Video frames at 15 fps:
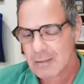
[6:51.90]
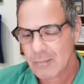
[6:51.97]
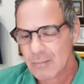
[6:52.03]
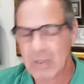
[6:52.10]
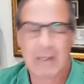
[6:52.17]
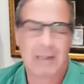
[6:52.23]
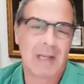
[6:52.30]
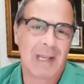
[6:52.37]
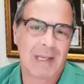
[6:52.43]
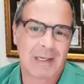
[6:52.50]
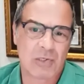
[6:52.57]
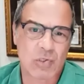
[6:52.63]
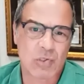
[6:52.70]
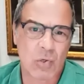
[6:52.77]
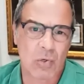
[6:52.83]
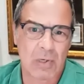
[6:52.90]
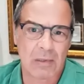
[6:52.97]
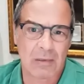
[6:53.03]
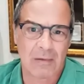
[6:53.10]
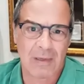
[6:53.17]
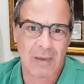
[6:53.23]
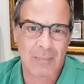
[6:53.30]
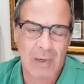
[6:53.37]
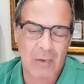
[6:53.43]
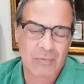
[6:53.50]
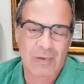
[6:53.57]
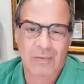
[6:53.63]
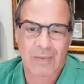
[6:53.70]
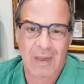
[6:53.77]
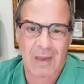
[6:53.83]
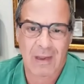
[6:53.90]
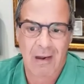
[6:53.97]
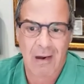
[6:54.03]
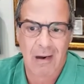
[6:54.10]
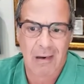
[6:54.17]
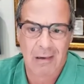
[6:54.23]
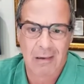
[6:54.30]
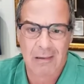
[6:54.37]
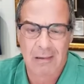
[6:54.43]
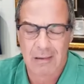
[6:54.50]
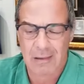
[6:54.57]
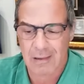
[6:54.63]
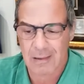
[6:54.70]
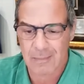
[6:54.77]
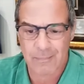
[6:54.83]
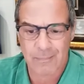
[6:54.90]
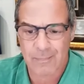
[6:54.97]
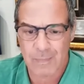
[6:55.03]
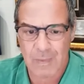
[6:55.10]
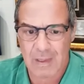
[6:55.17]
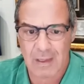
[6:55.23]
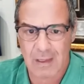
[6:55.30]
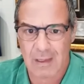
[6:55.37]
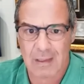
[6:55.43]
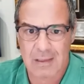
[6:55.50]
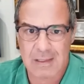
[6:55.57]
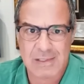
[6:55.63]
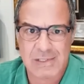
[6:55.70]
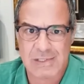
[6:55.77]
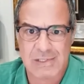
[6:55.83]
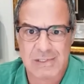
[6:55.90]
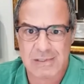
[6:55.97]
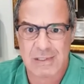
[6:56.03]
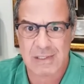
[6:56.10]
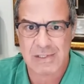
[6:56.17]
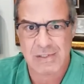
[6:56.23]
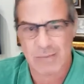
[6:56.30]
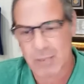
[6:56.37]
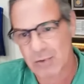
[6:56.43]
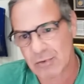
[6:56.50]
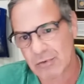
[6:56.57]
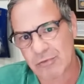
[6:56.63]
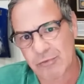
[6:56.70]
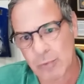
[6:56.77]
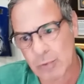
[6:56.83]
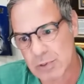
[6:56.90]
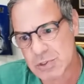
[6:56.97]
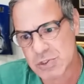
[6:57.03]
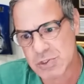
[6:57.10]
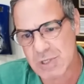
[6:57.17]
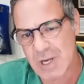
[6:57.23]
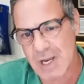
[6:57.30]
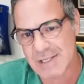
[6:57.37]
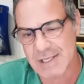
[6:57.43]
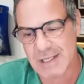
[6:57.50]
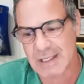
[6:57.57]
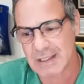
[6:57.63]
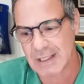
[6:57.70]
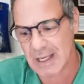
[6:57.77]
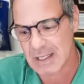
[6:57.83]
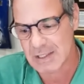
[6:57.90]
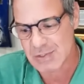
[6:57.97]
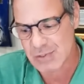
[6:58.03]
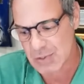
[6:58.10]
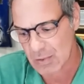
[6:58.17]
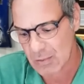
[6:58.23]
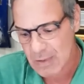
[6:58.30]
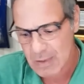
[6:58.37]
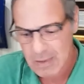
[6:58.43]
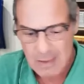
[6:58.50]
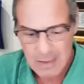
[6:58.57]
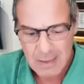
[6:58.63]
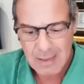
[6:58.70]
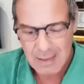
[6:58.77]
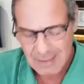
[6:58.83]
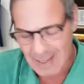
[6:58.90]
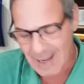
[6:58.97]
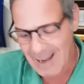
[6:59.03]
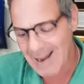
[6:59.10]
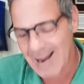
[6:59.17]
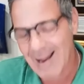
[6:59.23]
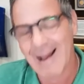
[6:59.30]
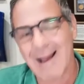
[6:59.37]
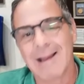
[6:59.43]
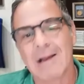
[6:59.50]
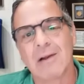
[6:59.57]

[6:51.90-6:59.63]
being naked short the amount that they are is about as foolish as it can get. So, yeah, I